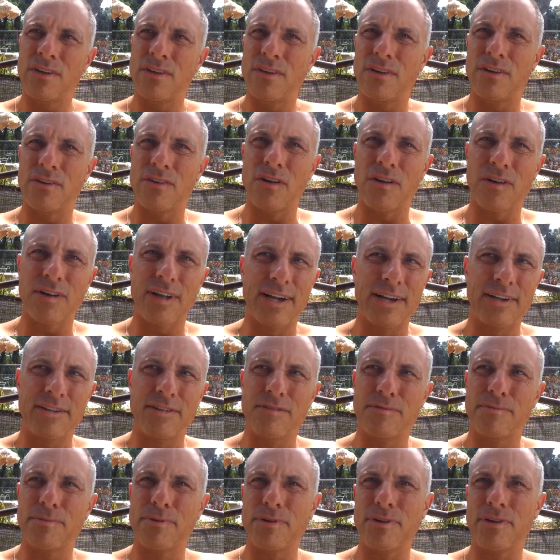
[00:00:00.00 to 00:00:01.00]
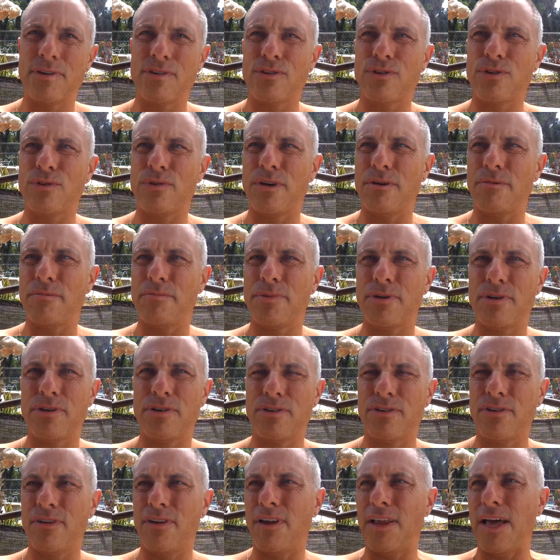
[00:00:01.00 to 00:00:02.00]
There's all kinds of extreme
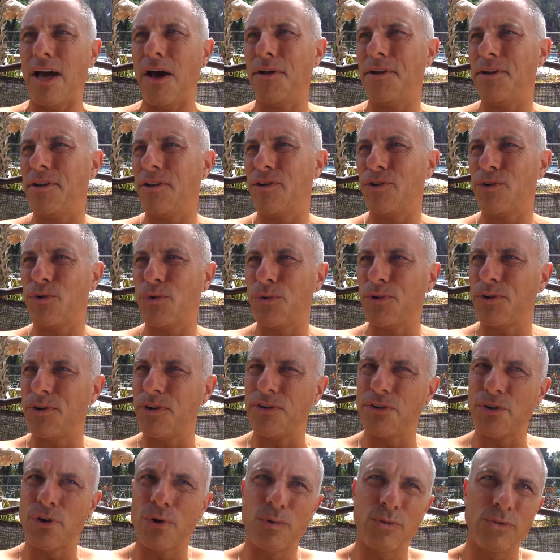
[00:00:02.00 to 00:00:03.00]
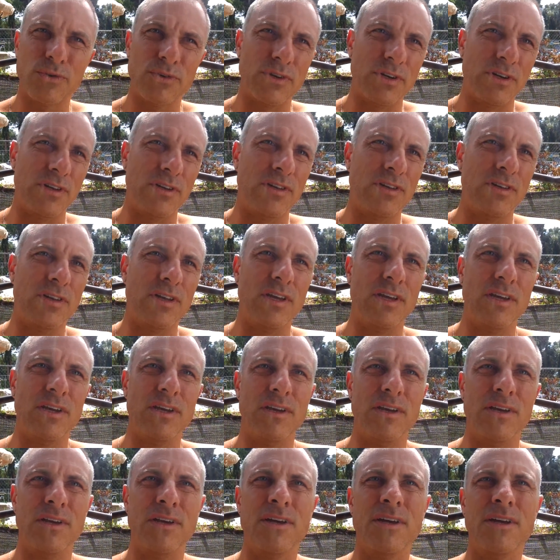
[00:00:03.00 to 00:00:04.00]
personality disorders,
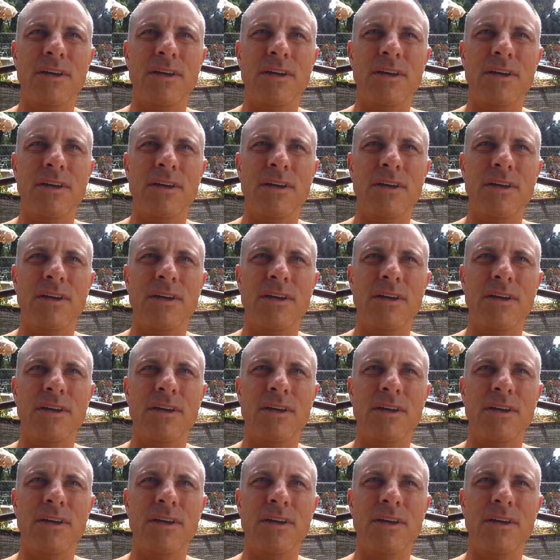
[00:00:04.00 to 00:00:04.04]
OCD,